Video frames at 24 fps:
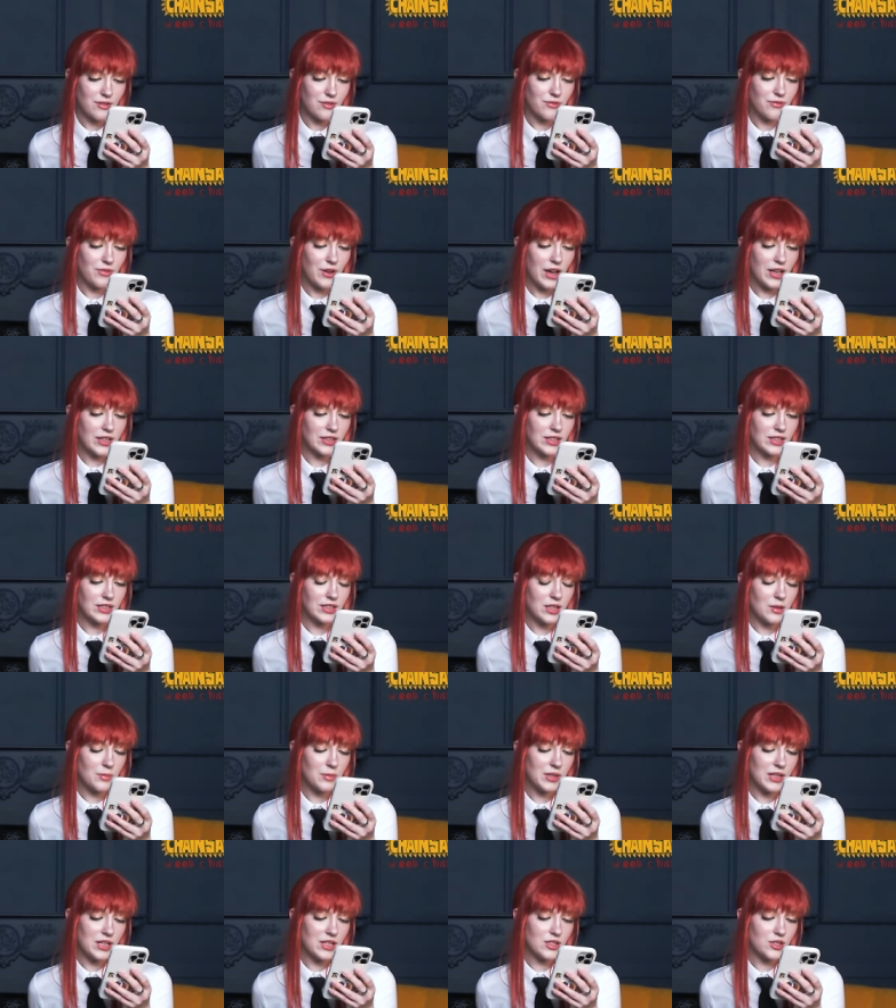Violet
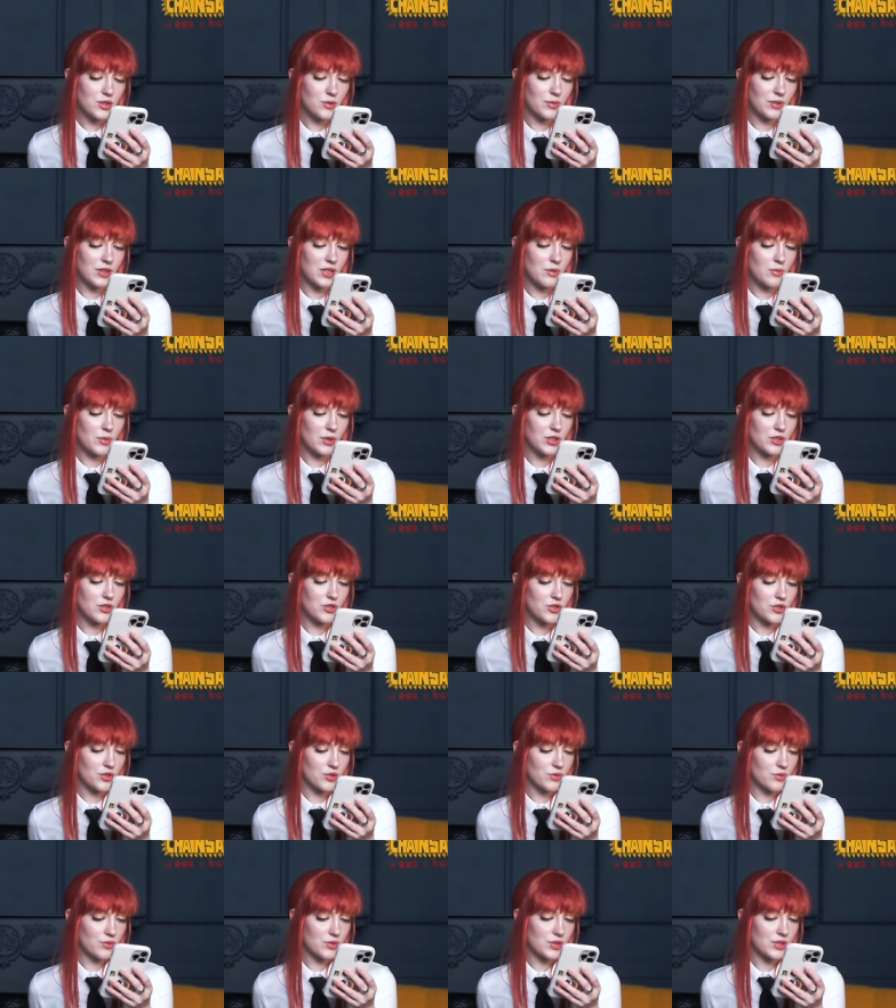Lemonade 21
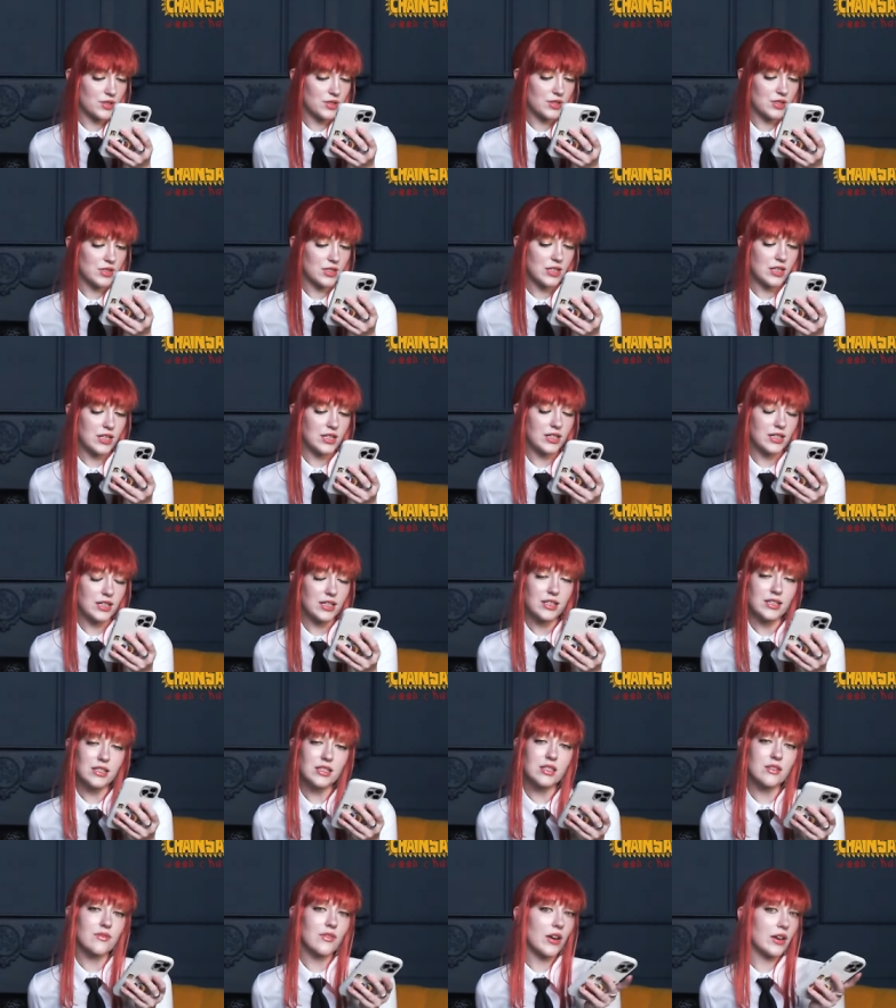Juice. It
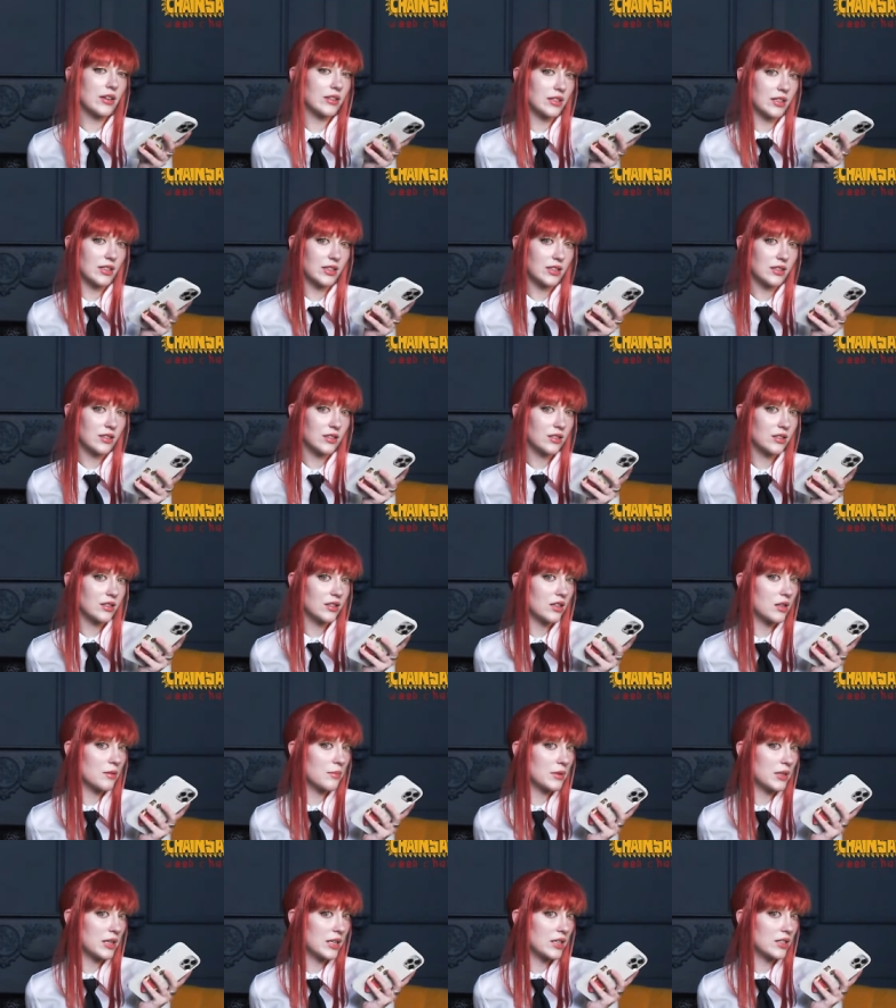is Violet
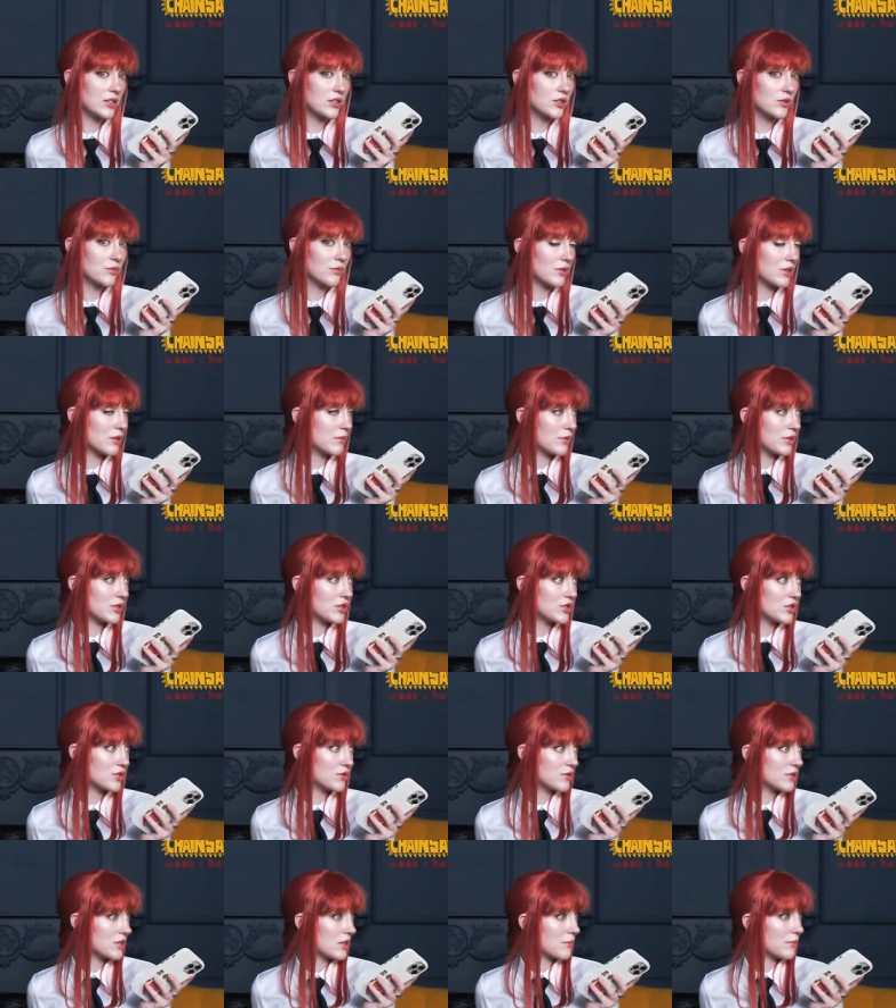Lemonade 21
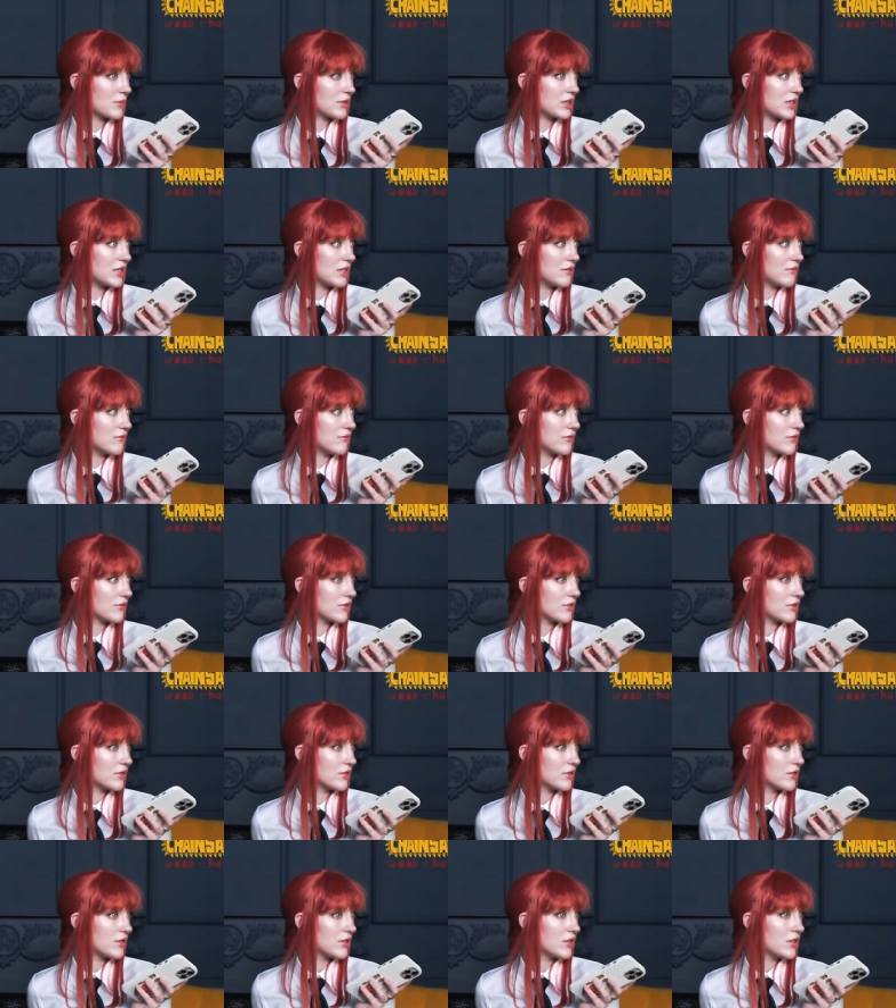Juice, I believe.
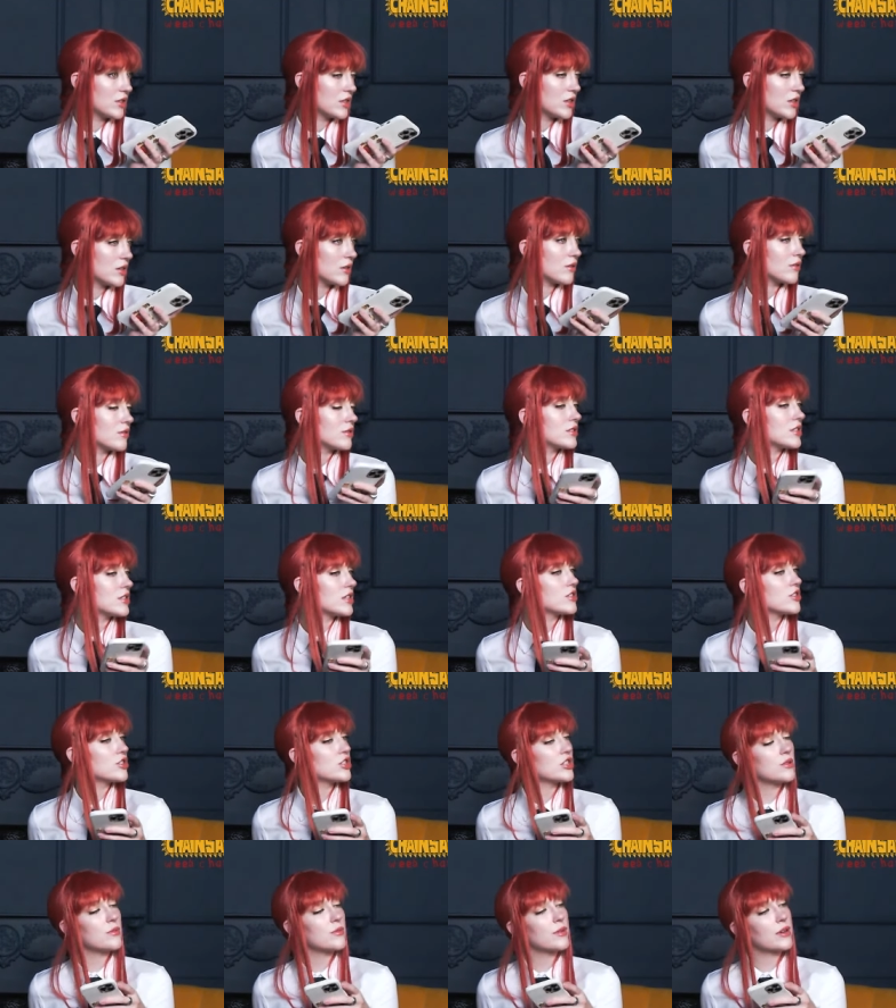
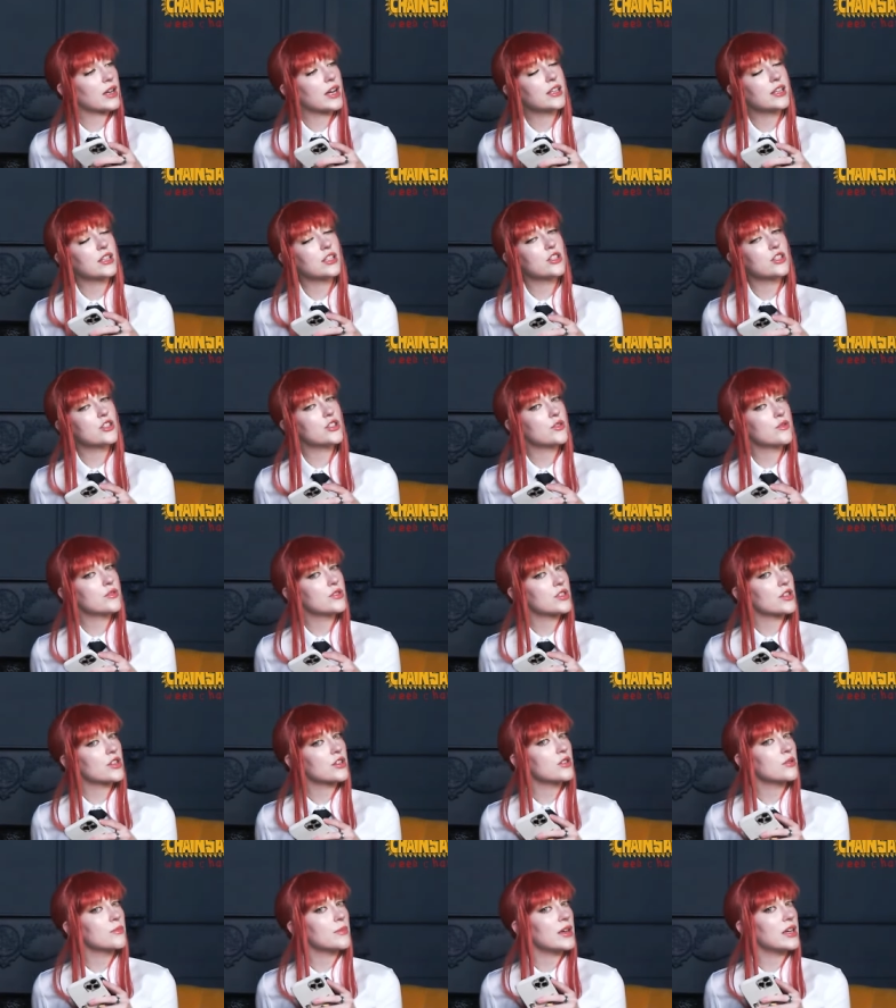Denji, what kind of juice are
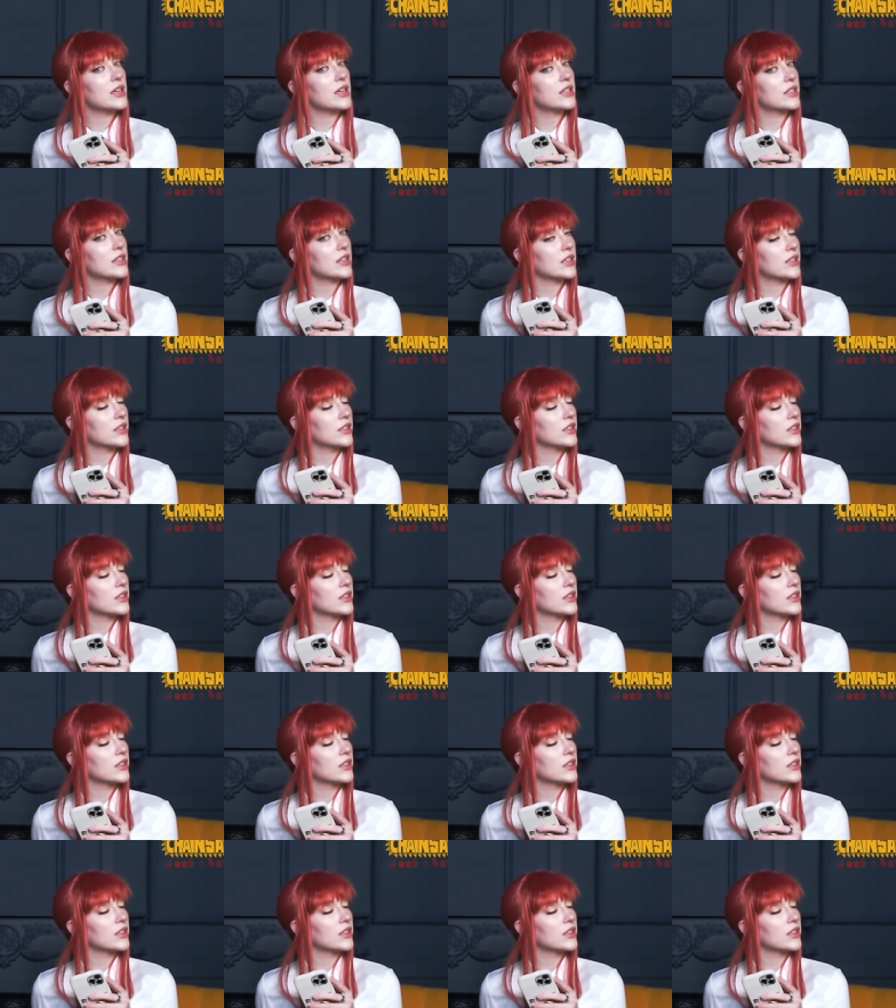you making?